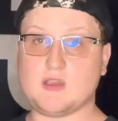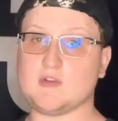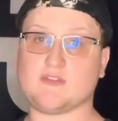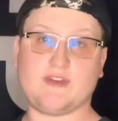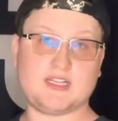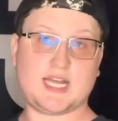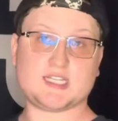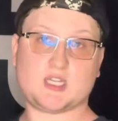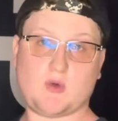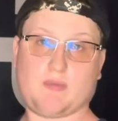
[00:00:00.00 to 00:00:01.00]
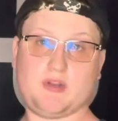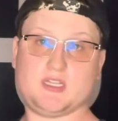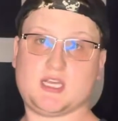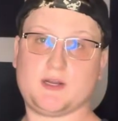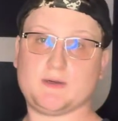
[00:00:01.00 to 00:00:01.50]
was a fantastic weapon
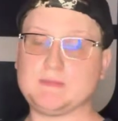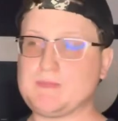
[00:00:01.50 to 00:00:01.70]
designer.